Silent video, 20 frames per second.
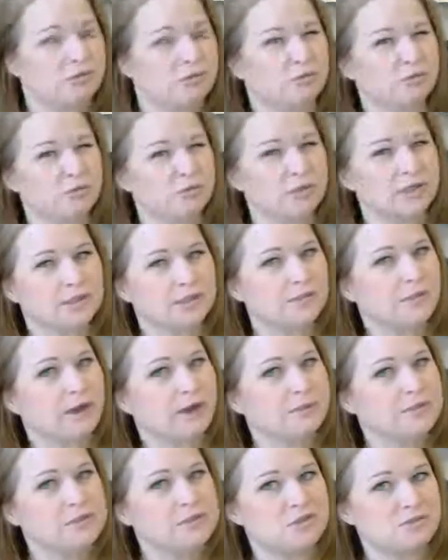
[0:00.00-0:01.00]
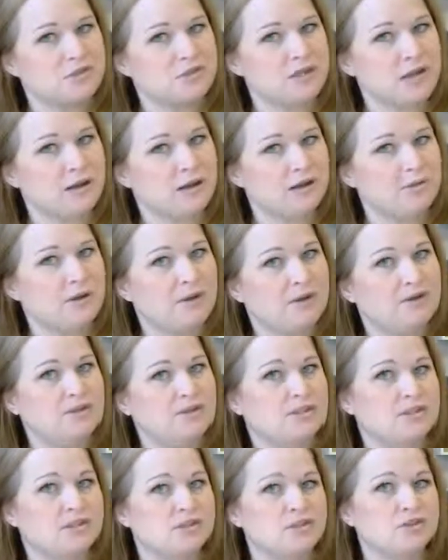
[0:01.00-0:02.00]
you really probably shouldn't be talking about
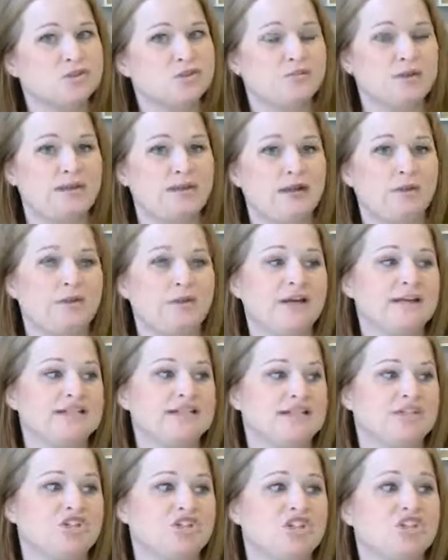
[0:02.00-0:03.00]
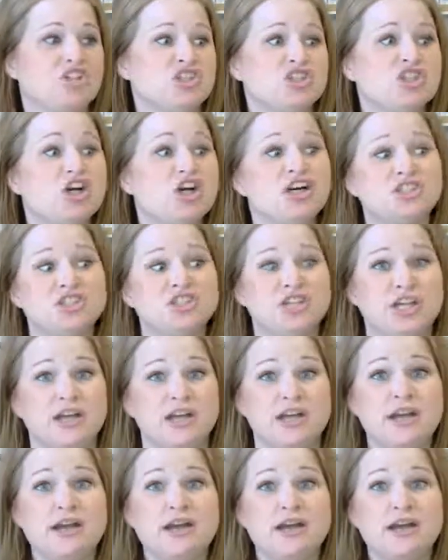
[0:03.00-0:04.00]
those on social media because they're such touchy